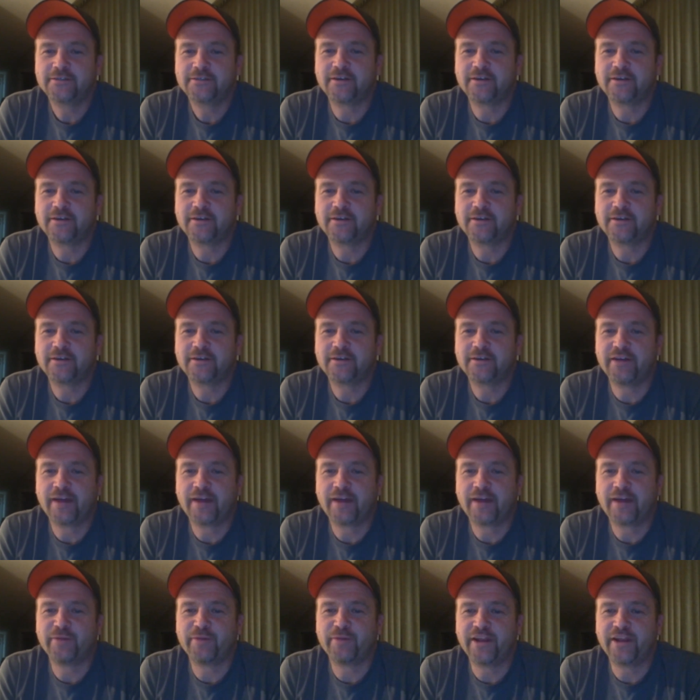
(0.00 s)
Gone to bed,
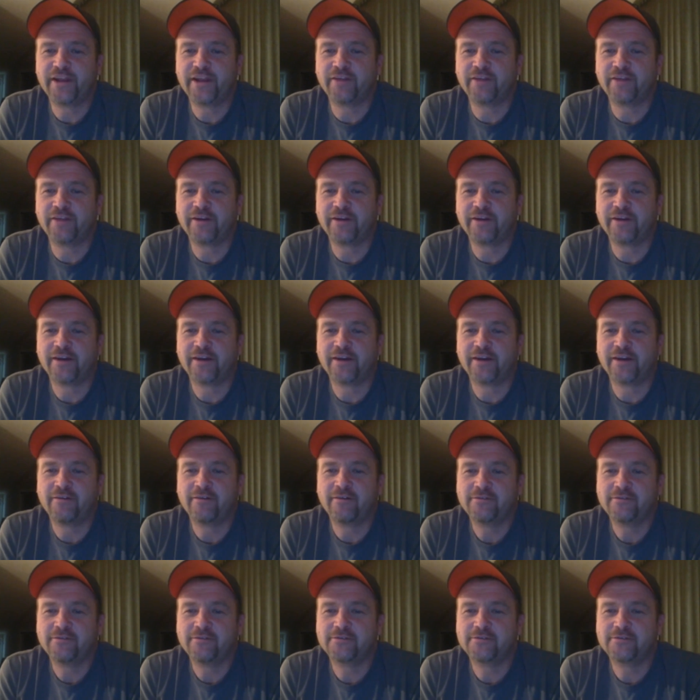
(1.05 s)
hibernating right now.